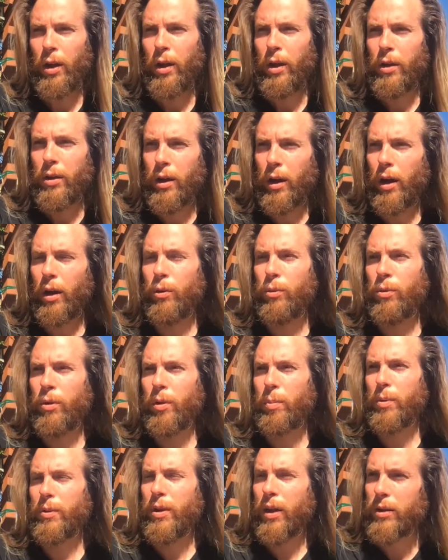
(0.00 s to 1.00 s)
yeah, we want
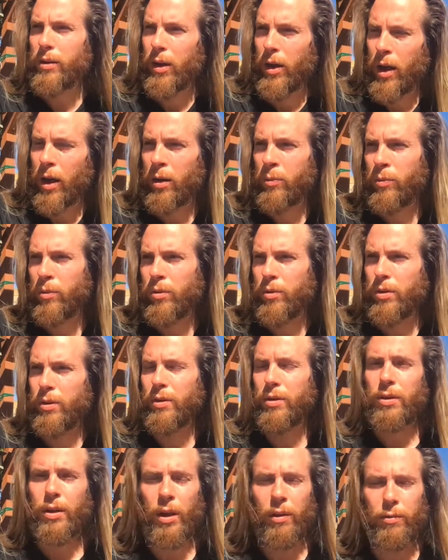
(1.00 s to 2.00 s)
to protect the animals and
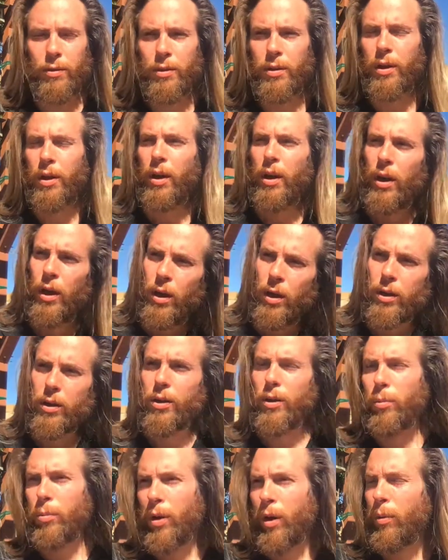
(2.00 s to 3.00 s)
save the,
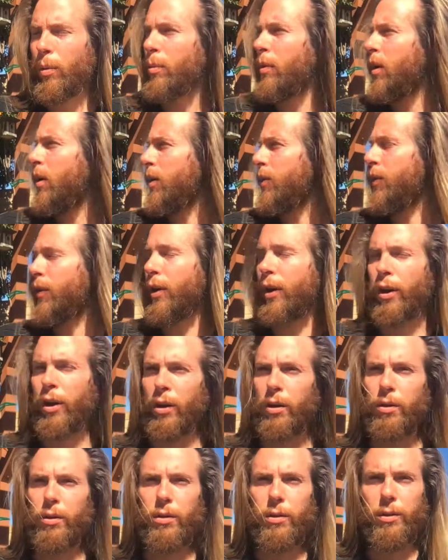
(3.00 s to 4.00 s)
blah, blah, blah.
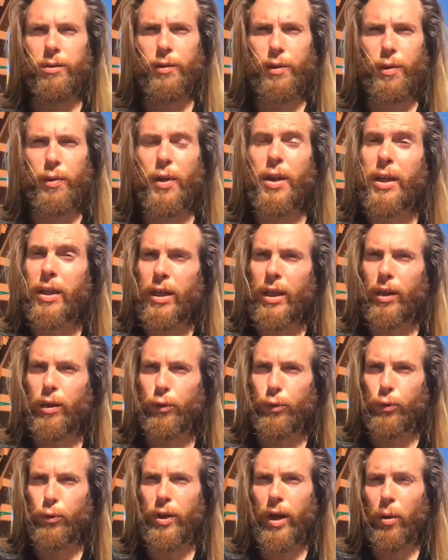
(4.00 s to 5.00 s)
They're thinking
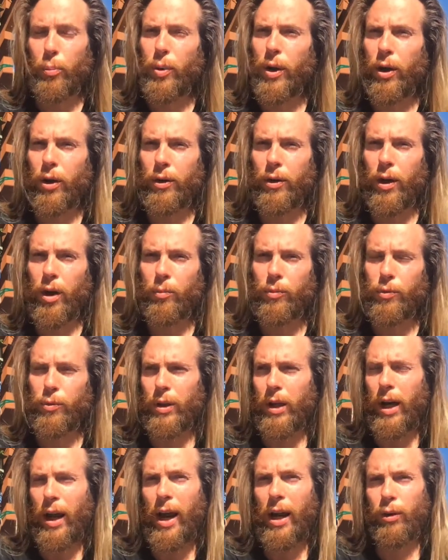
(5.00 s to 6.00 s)
through that paradigm, through
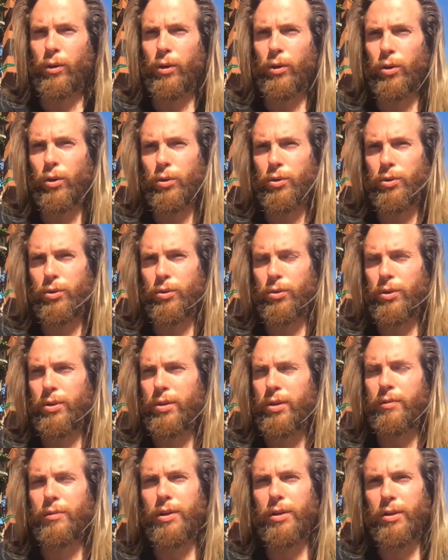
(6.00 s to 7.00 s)
that agricultural,
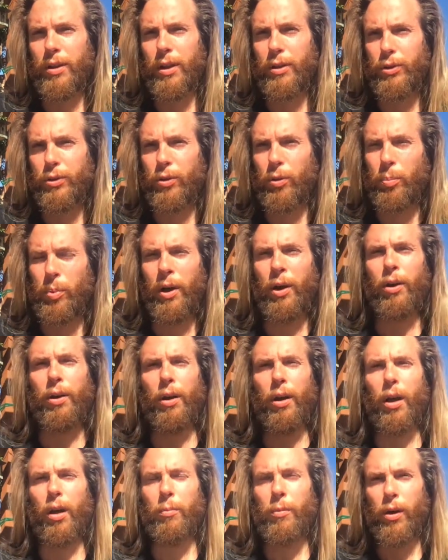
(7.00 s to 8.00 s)
civilizational
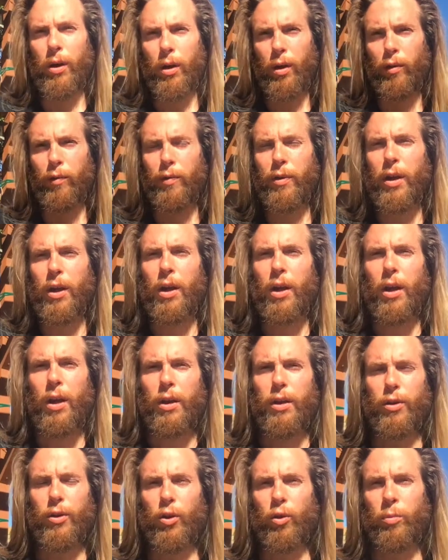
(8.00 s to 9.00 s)
paradigm of
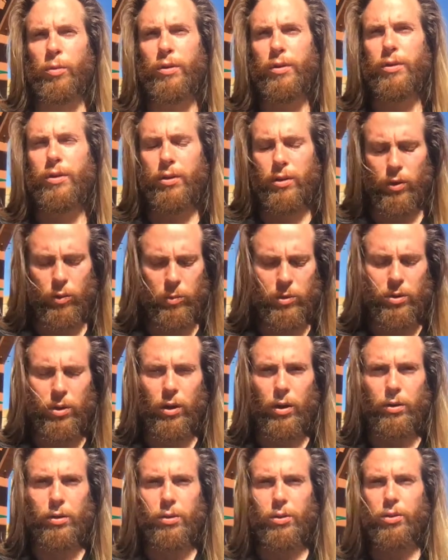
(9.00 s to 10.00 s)
humans
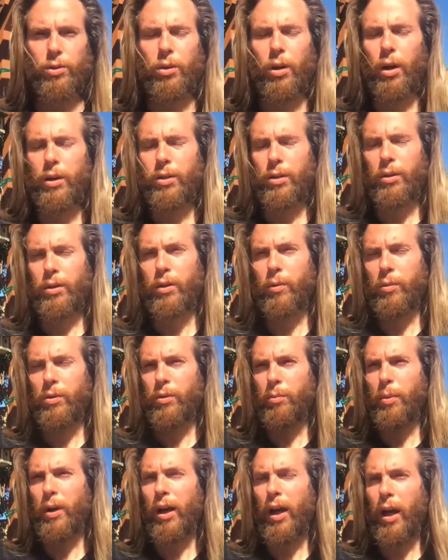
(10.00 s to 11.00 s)
cause destruction, humans
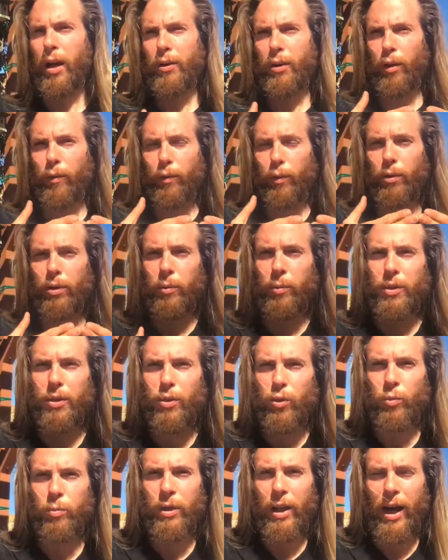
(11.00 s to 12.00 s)
bad, therefore limit
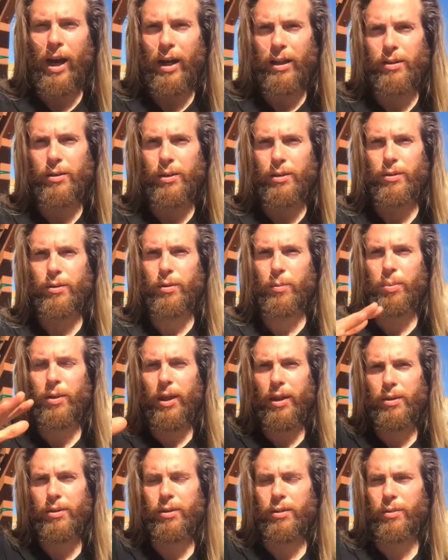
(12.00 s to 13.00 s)
human access to
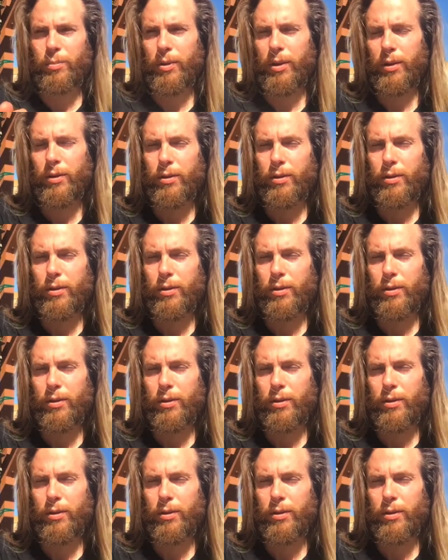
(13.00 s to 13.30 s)
places because